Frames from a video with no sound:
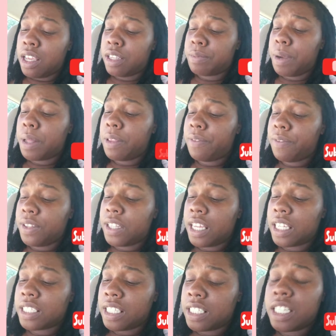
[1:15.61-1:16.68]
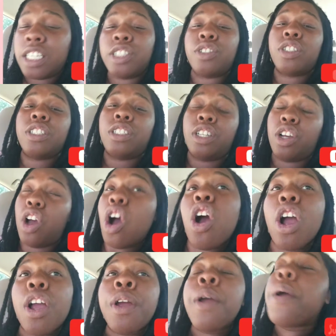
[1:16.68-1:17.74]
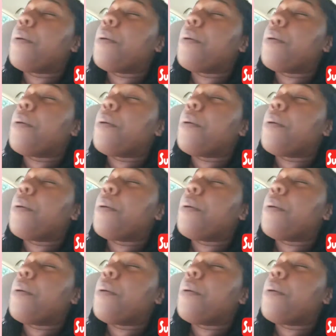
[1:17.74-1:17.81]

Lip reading: It's probably feel like it's in the hundreds because the car